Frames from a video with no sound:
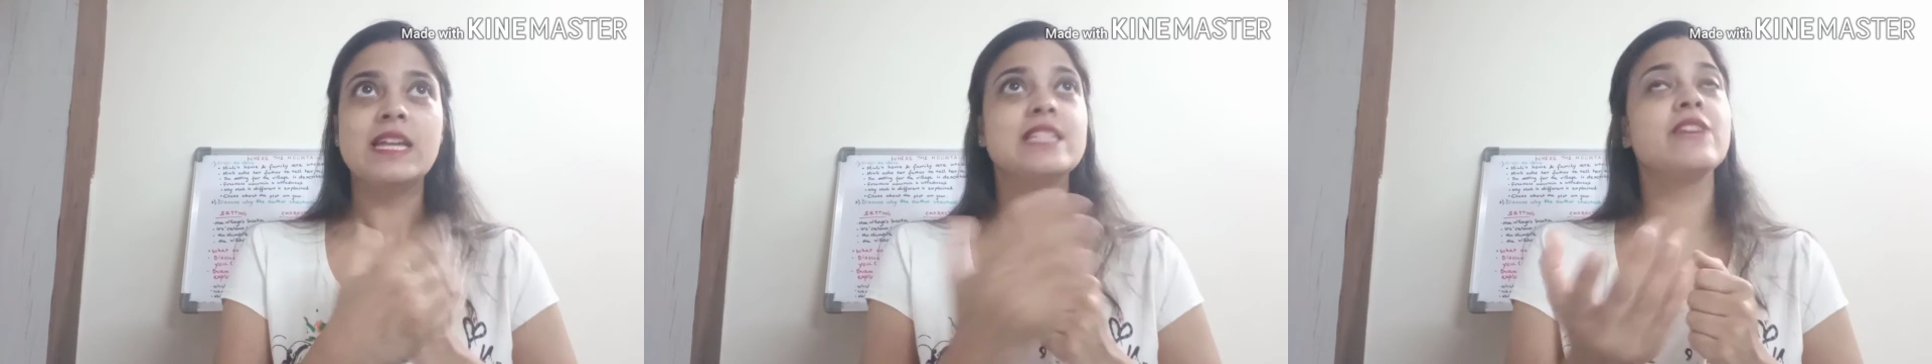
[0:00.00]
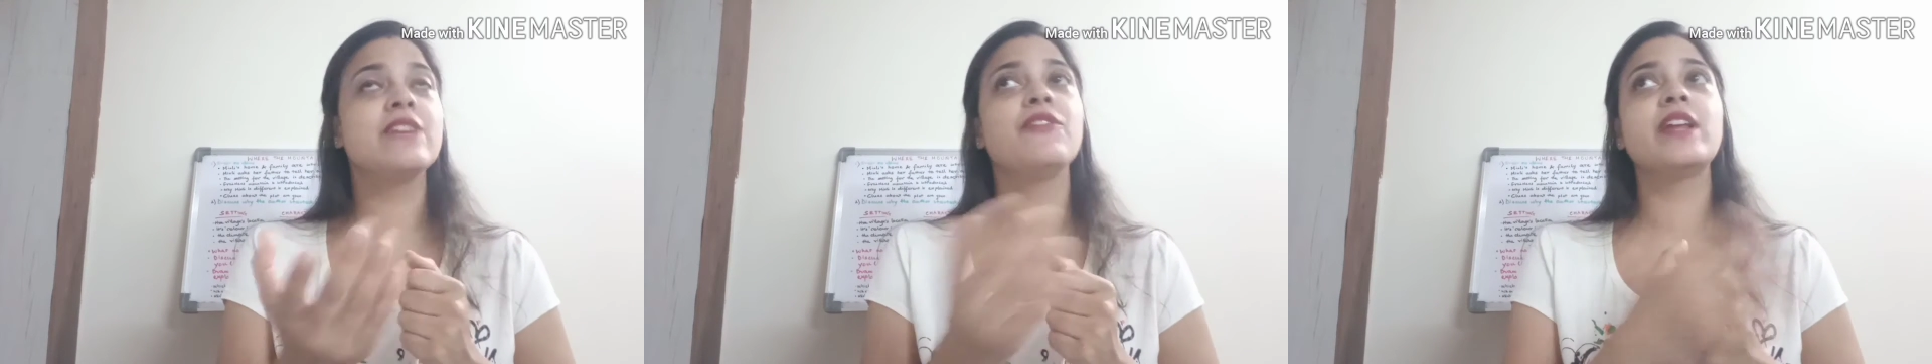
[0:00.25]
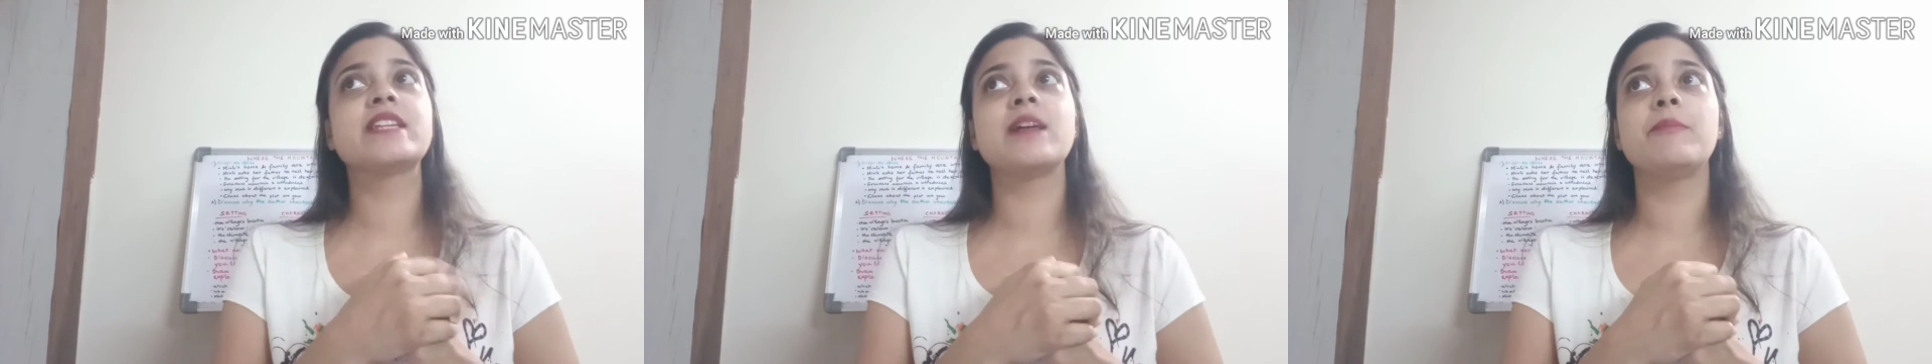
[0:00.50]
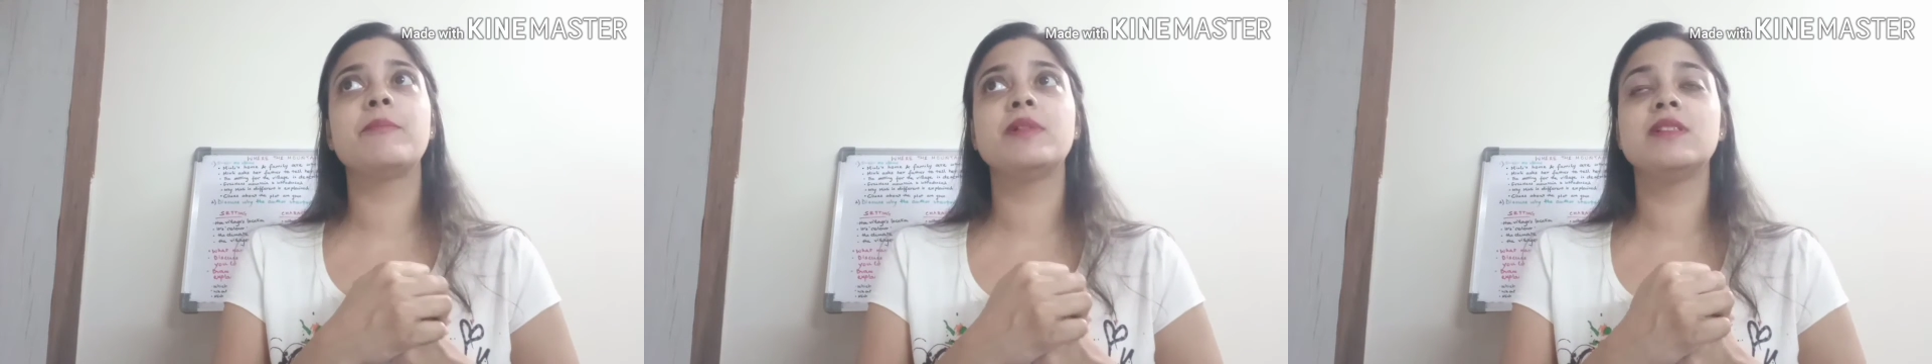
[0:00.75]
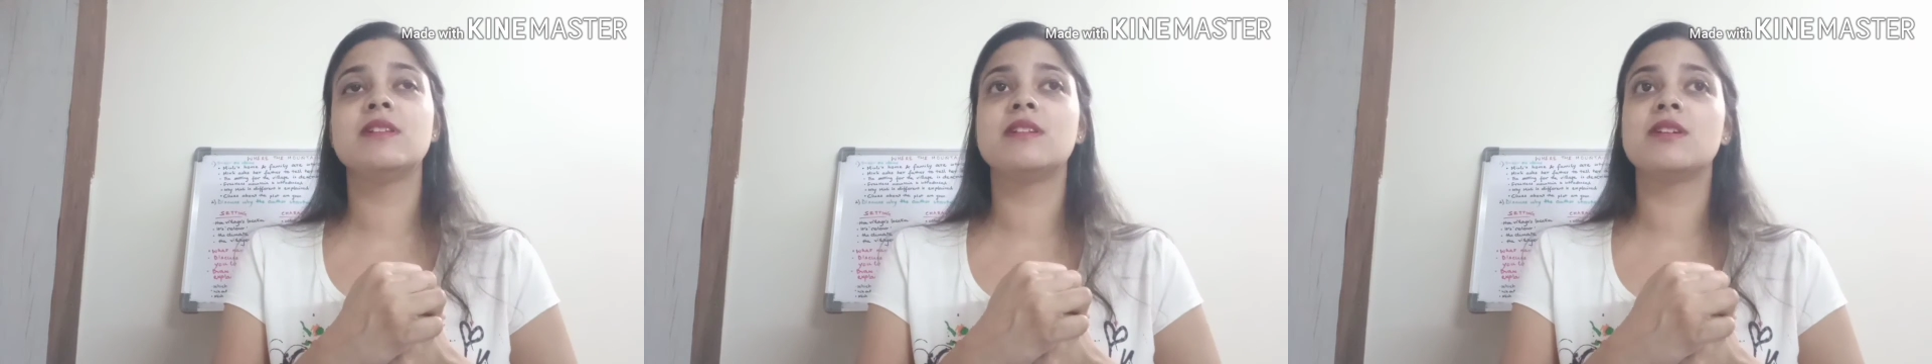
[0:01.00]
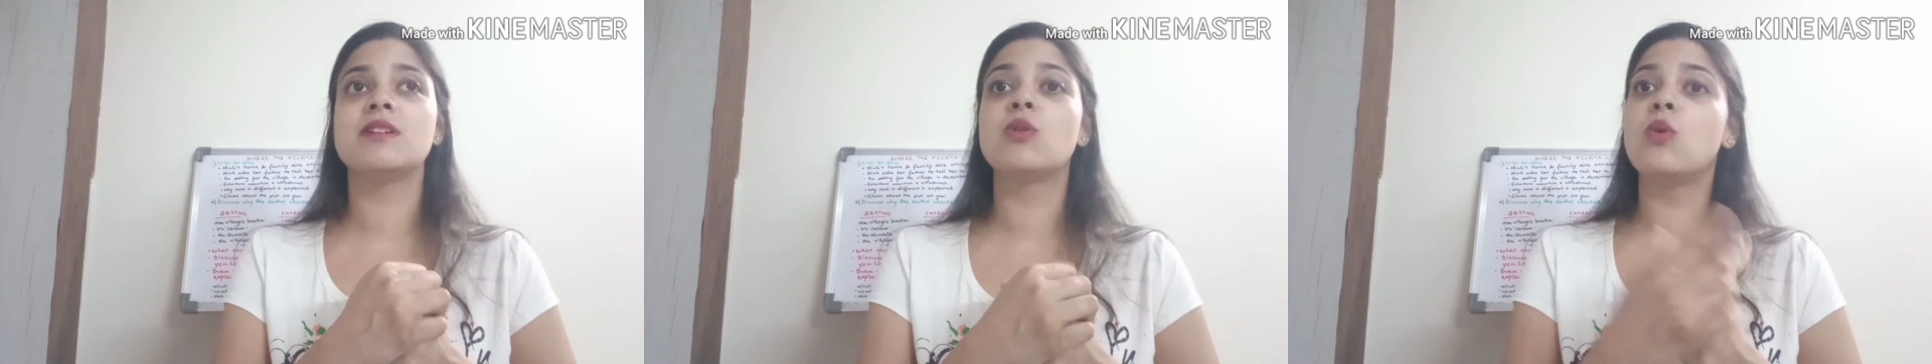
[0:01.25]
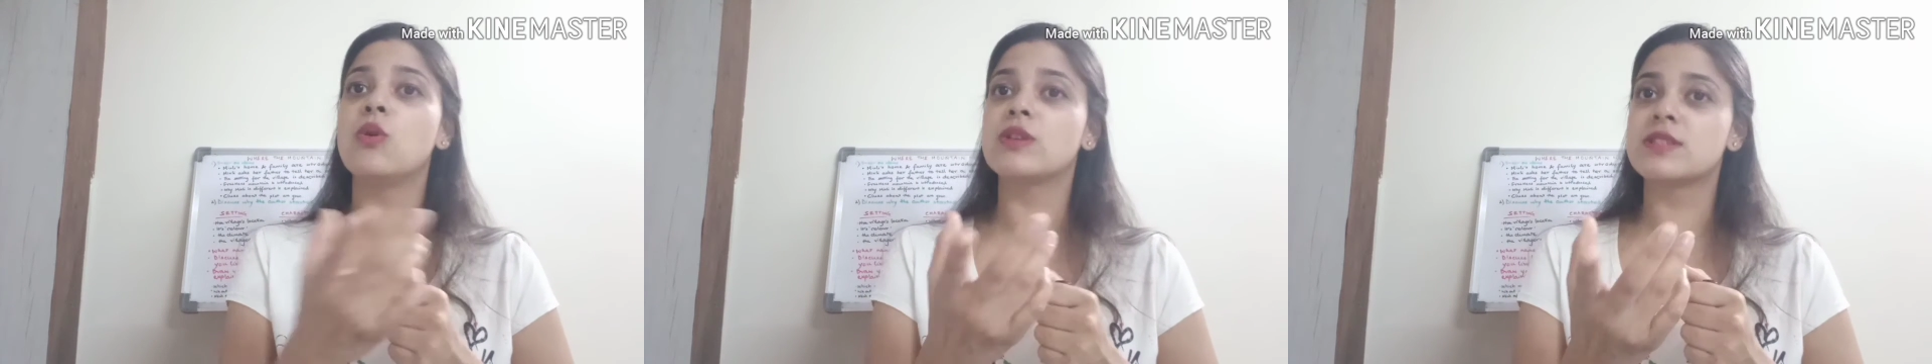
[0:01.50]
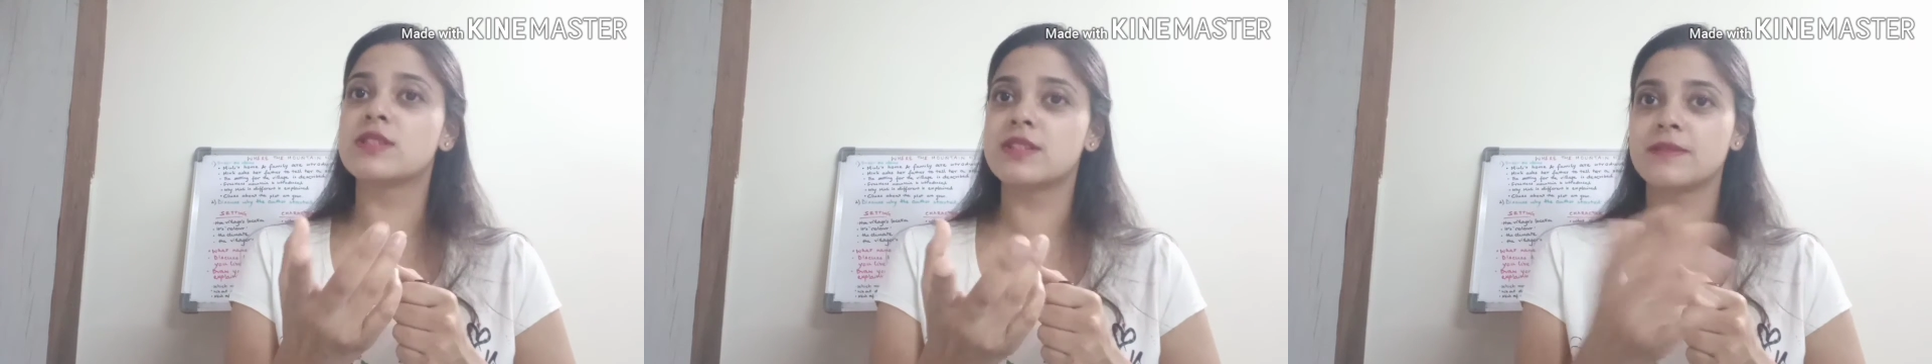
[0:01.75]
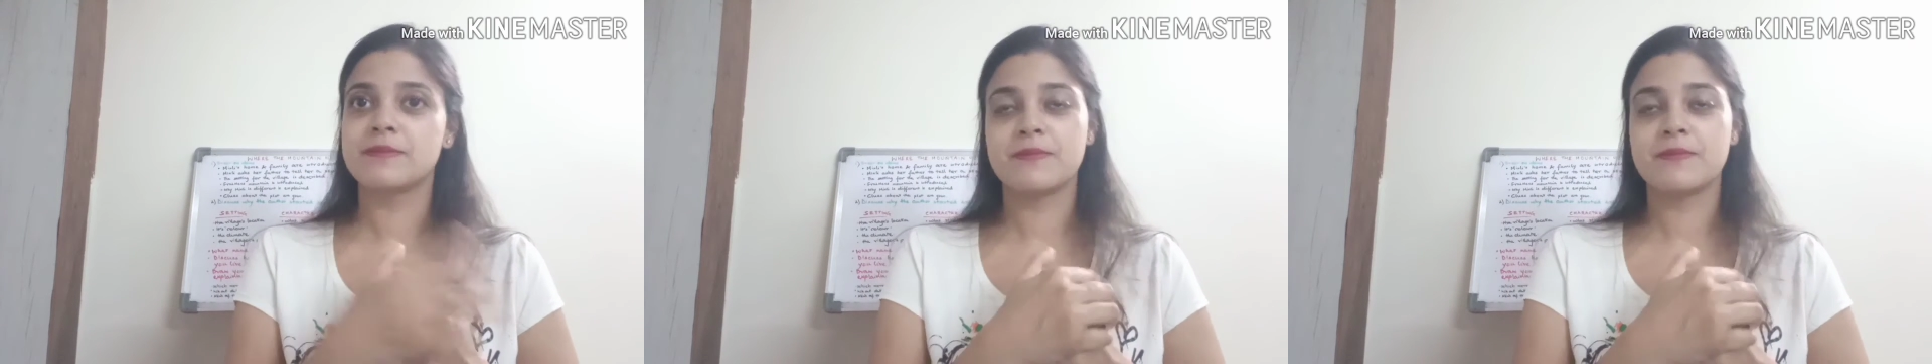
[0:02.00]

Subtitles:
Say for example, coax,